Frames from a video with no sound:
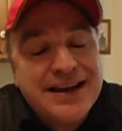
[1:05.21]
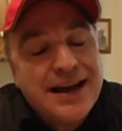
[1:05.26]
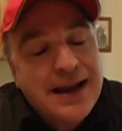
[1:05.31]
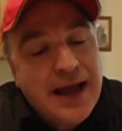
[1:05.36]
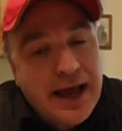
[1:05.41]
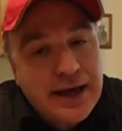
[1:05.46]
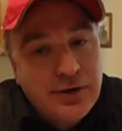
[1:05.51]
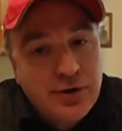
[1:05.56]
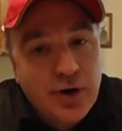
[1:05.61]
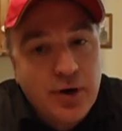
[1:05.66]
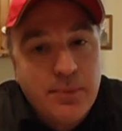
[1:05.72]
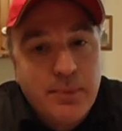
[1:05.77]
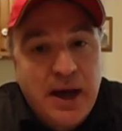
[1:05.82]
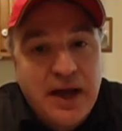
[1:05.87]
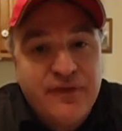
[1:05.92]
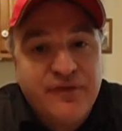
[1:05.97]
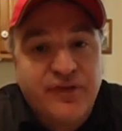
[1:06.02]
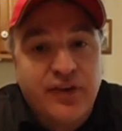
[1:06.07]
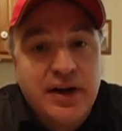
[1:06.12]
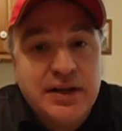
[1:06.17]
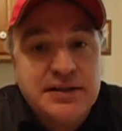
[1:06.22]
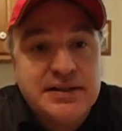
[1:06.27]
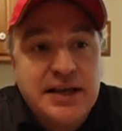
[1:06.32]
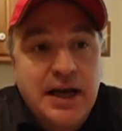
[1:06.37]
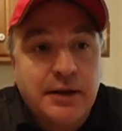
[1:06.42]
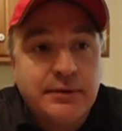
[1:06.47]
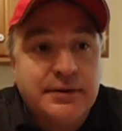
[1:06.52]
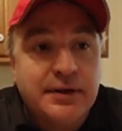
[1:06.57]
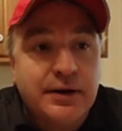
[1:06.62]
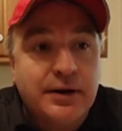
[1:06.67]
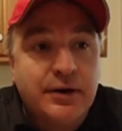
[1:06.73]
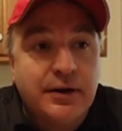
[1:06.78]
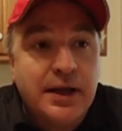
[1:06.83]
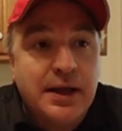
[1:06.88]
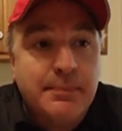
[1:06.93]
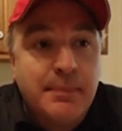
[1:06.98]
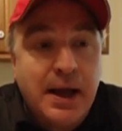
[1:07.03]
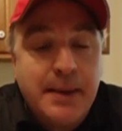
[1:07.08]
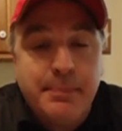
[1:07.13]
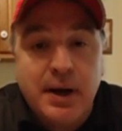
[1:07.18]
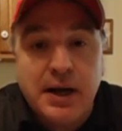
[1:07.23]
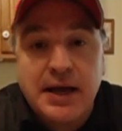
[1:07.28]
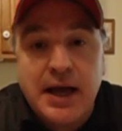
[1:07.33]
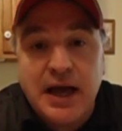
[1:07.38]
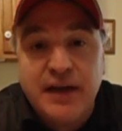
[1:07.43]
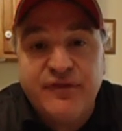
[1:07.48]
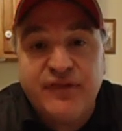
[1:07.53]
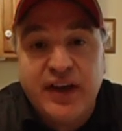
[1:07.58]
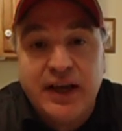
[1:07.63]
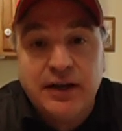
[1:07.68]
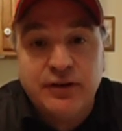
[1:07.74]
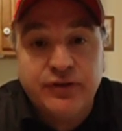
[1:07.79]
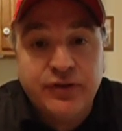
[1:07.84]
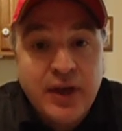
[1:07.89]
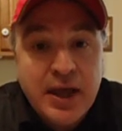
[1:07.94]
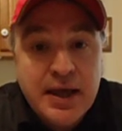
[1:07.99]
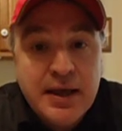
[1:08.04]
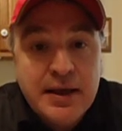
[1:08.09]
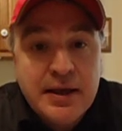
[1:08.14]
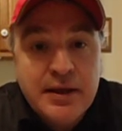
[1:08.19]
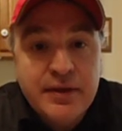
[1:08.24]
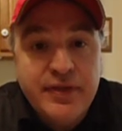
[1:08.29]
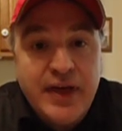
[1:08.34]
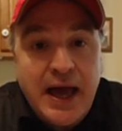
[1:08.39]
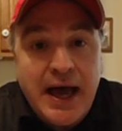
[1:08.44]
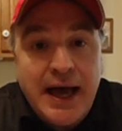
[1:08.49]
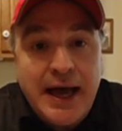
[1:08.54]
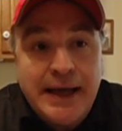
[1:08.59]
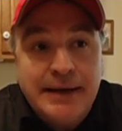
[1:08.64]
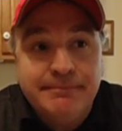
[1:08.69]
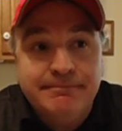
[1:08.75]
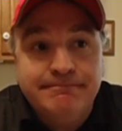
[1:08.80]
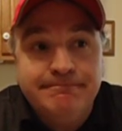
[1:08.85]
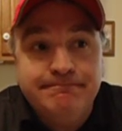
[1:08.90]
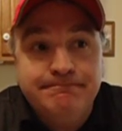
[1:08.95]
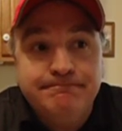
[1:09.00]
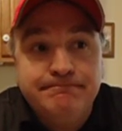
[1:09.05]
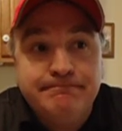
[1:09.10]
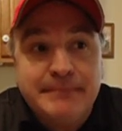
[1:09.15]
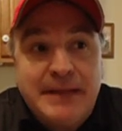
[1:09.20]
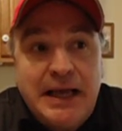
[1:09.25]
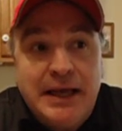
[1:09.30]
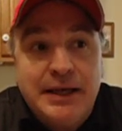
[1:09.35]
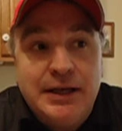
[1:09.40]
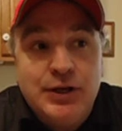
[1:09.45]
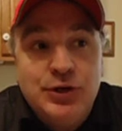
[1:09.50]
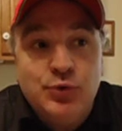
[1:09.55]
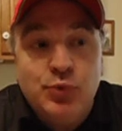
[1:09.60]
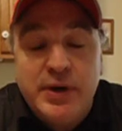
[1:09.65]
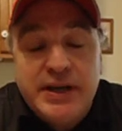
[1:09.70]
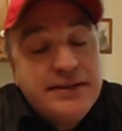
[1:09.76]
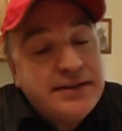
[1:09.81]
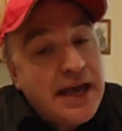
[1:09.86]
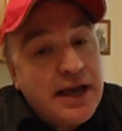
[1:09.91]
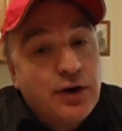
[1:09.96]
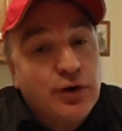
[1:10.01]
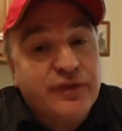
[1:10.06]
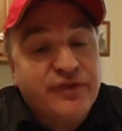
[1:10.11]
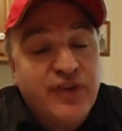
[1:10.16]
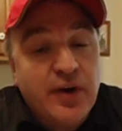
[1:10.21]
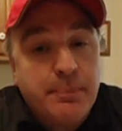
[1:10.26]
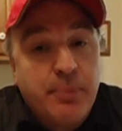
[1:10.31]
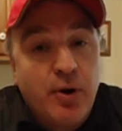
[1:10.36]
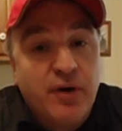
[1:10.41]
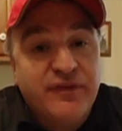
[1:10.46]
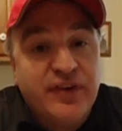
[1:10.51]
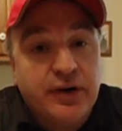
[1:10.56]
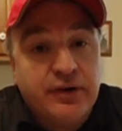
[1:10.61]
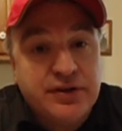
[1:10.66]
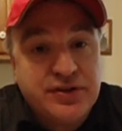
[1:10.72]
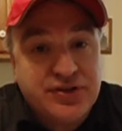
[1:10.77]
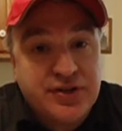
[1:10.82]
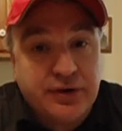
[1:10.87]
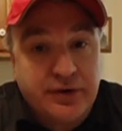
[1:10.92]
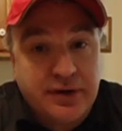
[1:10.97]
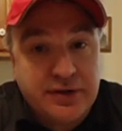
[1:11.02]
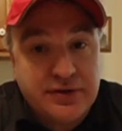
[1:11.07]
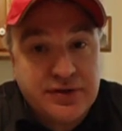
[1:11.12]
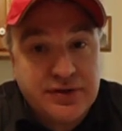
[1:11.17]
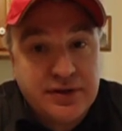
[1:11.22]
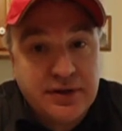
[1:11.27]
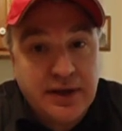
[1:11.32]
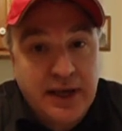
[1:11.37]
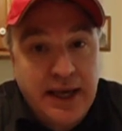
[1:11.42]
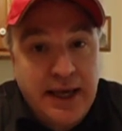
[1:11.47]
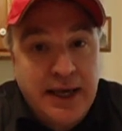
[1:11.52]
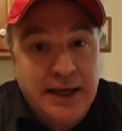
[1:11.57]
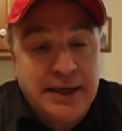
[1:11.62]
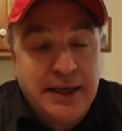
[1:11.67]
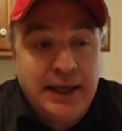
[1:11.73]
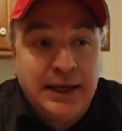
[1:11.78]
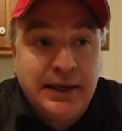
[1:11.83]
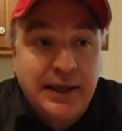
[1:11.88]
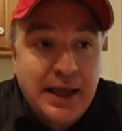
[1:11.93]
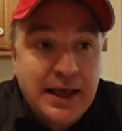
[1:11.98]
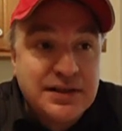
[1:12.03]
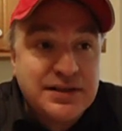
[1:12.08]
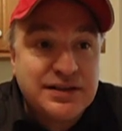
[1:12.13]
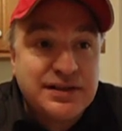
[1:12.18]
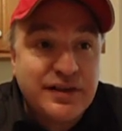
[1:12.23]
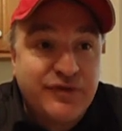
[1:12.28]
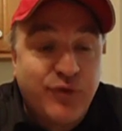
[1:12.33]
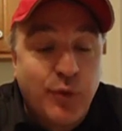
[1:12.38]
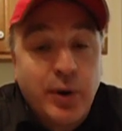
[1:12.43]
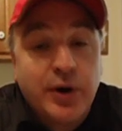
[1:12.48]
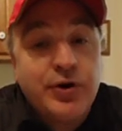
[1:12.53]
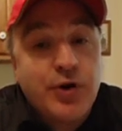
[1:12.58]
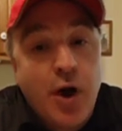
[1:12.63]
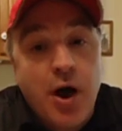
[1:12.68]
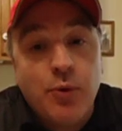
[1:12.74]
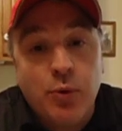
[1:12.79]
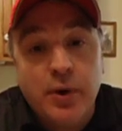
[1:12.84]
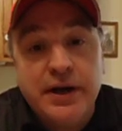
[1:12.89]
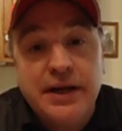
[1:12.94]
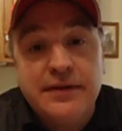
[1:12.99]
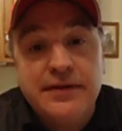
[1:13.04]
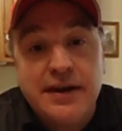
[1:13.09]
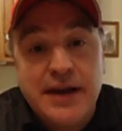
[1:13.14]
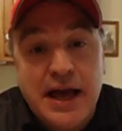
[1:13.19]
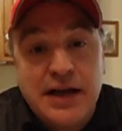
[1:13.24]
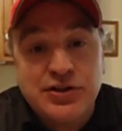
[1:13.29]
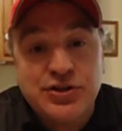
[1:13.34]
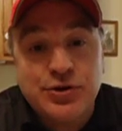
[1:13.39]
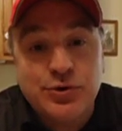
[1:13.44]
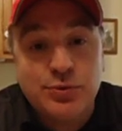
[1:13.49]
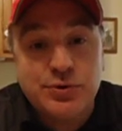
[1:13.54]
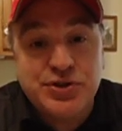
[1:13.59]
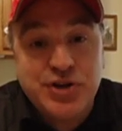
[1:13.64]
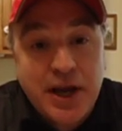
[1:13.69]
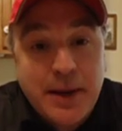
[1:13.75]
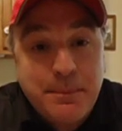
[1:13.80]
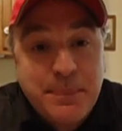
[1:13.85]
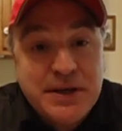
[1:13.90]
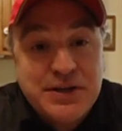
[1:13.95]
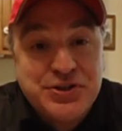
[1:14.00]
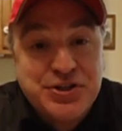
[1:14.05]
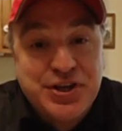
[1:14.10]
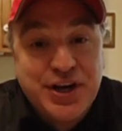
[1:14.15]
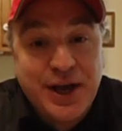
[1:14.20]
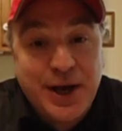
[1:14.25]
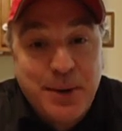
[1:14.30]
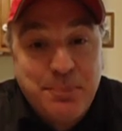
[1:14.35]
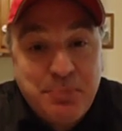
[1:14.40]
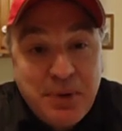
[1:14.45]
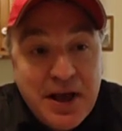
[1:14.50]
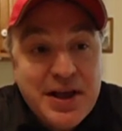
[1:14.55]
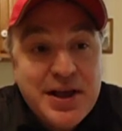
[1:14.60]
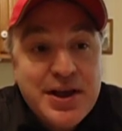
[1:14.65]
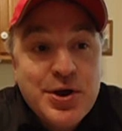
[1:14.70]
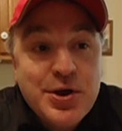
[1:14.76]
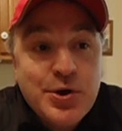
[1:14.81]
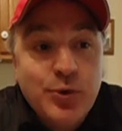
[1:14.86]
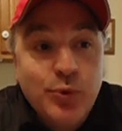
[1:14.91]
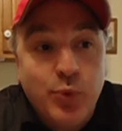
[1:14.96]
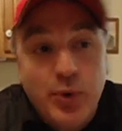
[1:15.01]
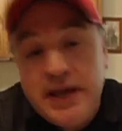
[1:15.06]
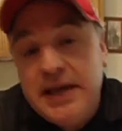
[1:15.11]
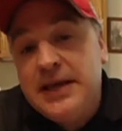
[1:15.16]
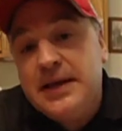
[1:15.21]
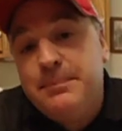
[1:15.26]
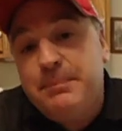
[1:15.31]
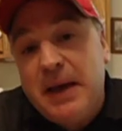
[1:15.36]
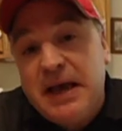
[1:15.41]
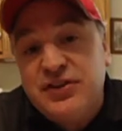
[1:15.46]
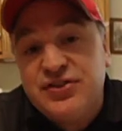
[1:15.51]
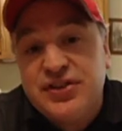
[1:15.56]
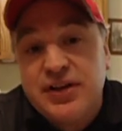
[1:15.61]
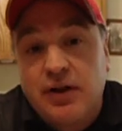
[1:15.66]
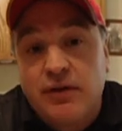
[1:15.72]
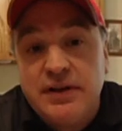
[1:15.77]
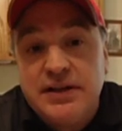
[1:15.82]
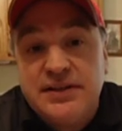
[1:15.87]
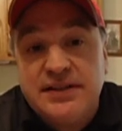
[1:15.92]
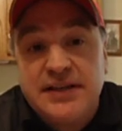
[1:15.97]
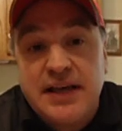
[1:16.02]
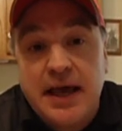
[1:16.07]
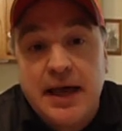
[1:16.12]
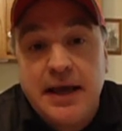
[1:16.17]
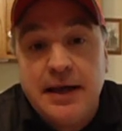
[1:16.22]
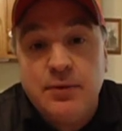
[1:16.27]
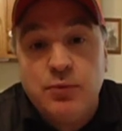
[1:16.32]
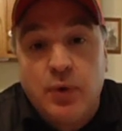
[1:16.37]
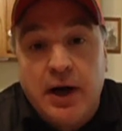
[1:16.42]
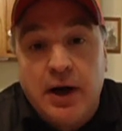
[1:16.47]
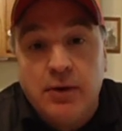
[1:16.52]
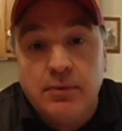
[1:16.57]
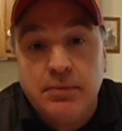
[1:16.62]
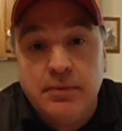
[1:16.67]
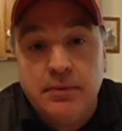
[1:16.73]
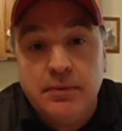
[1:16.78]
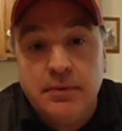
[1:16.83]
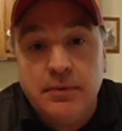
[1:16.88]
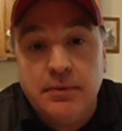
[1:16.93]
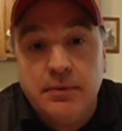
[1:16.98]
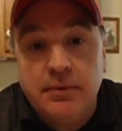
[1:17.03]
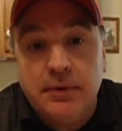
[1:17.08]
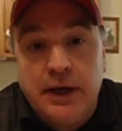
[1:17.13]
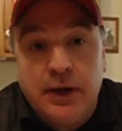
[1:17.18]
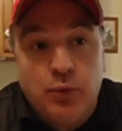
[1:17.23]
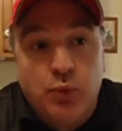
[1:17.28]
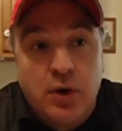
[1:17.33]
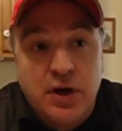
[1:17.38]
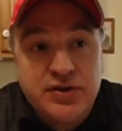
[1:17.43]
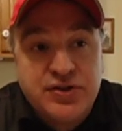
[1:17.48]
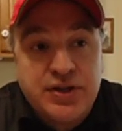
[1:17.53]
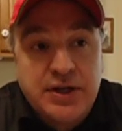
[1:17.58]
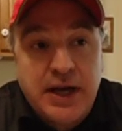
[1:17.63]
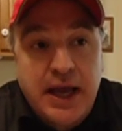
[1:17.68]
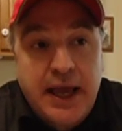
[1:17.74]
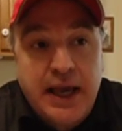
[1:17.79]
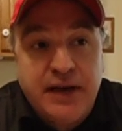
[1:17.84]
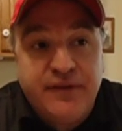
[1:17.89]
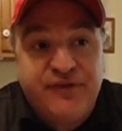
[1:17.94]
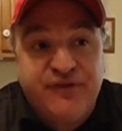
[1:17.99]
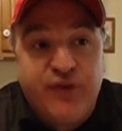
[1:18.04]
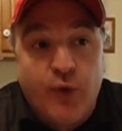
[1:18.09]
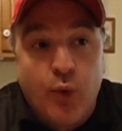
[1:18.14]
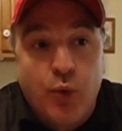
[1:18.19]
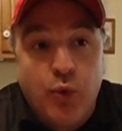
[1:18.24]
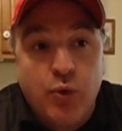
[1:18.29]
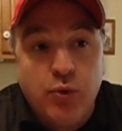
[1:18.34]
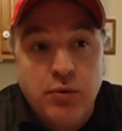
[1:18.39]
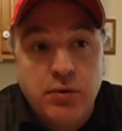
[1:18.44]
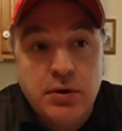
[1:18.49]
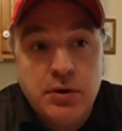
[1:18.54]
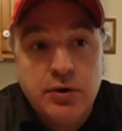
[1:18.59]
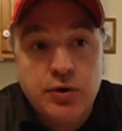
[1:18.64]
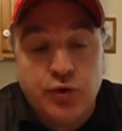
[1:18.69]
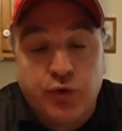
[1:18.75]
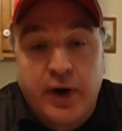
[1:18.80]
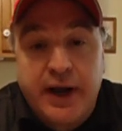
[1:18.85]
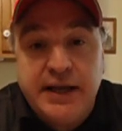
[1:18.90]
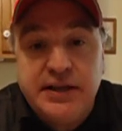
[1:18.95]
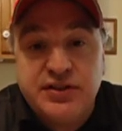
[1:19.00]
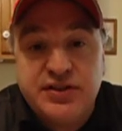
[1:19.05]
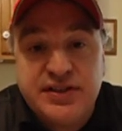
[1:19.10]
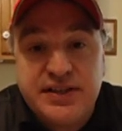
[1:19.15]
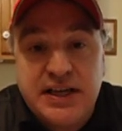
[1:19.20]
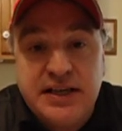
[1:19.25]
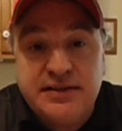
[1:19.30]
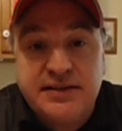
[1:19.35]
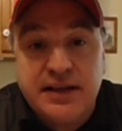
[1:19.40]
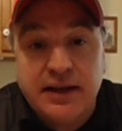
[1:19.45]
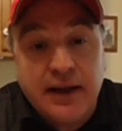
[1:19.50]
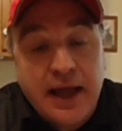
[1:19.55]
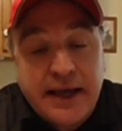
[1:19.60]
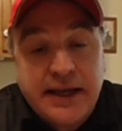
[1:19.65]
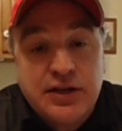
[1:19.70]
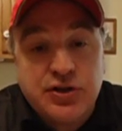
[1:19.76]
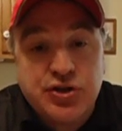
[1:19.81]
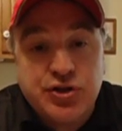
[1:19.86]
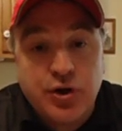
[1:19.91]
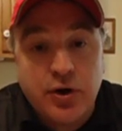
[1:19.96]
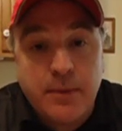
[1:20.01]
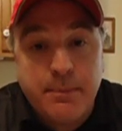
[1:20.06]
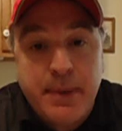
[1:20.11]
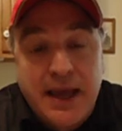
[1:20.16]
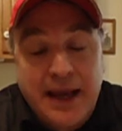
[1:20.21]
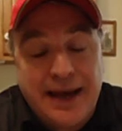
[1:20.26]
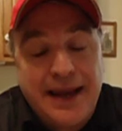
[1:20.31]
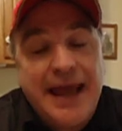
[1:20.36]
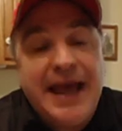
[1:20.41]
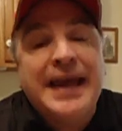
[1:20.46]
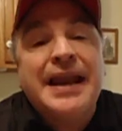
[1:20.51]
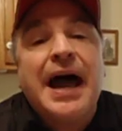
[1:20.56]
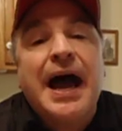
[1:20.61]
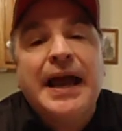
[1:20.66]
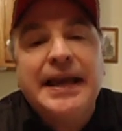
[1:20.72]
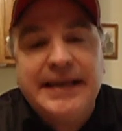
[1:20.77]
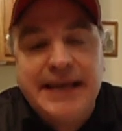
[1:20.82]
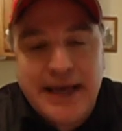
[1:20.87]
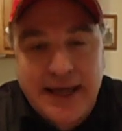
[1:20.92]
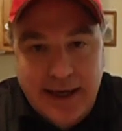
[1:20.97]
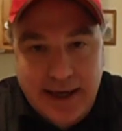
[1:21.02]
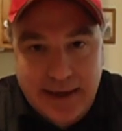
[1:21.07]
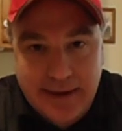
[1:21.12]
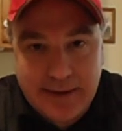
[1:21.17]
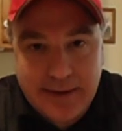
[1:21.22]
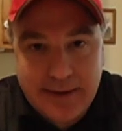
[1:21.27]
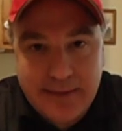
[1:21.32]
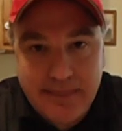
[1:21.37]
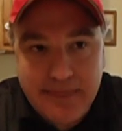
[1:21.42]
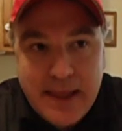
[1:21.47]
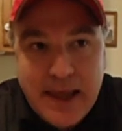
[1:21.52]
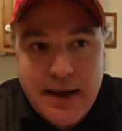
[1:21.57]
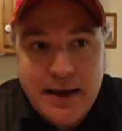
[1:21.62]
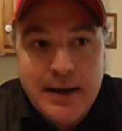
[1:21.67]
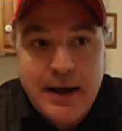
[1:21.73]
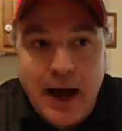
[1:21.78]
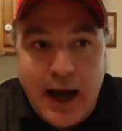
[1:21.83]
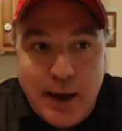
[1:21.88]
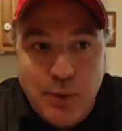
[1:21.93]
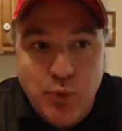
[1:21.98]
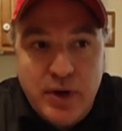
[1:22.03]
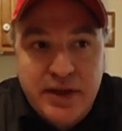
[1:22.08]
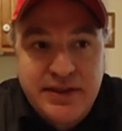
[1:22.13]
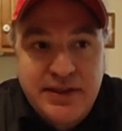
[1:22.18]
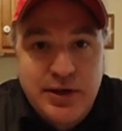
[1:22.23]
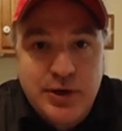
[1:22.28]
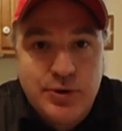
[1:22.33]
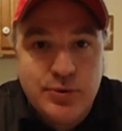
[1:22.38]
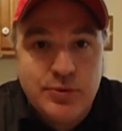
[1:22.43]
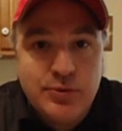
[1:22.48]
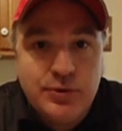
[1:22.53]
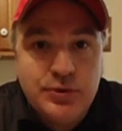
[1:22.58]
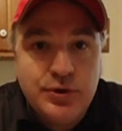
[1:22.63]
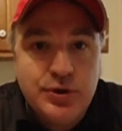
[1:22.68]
And I know my friends out there and my Buckeye fans that we take our football very serious. And unless if we're not winning the national championship, we basically say, well, it wasn't a full great season like it should have been. And I get it. I'm with you.